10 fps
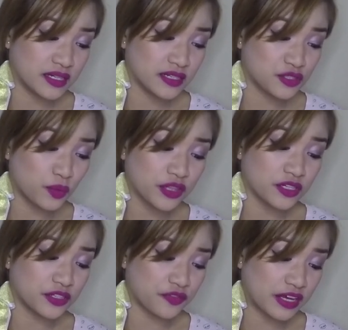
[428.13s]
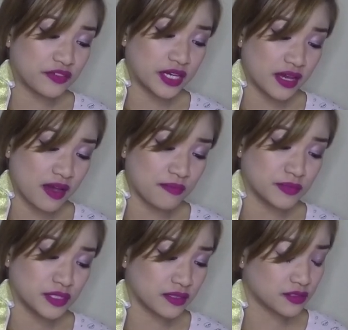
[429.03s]
It's 1:35 a.m.
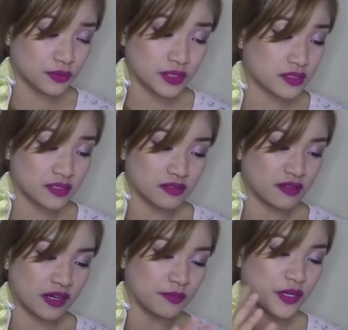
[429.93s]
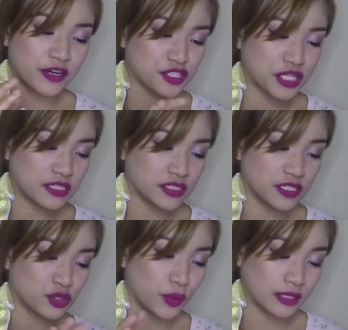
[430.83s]
And so it's, I'm gonna change
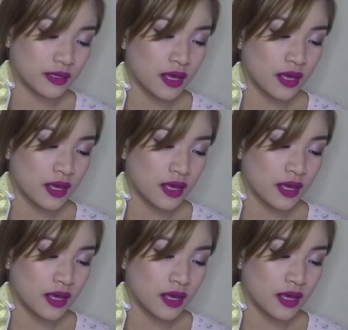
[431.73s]
this one.